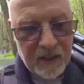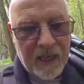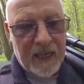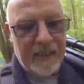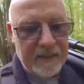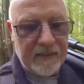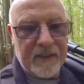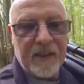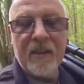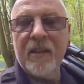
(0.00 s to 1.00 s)

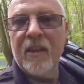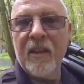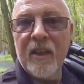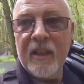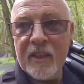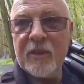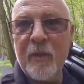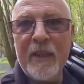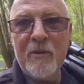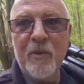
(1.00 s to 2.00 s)
and
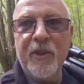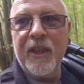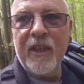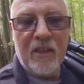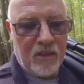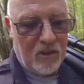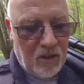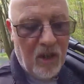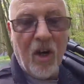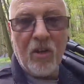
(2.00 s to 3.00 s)
spend your money
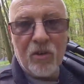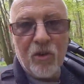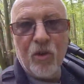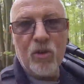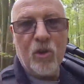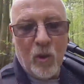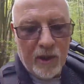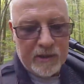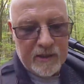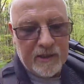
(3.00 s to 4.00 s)
on good
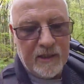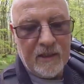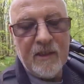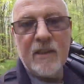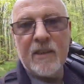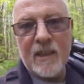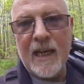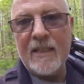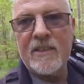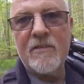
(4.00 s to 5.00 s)
quality
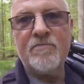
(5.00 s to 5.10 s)
glass.